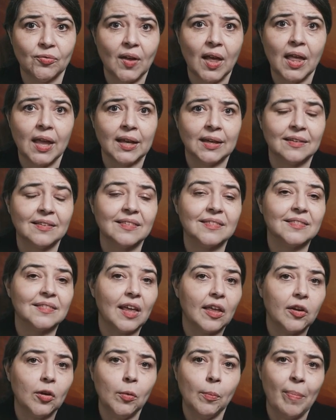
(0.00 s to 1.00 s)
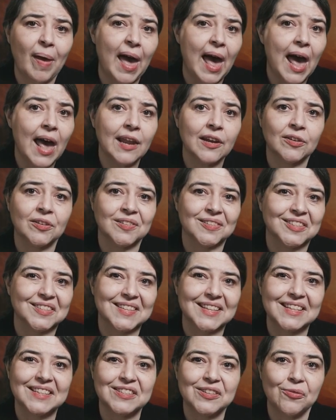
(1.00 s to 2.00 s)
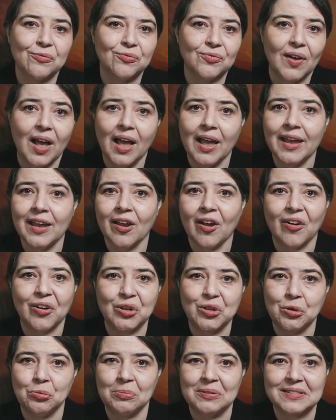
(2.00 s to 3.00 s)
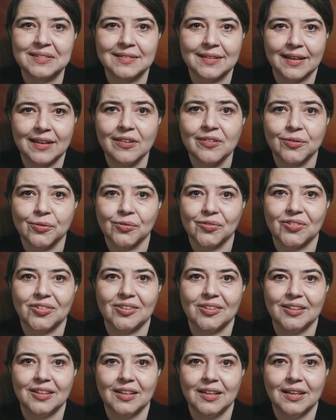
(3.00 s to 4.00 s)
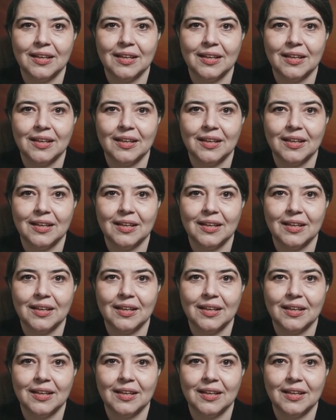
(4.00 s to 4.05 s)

find subtle patterns that defy our human skills.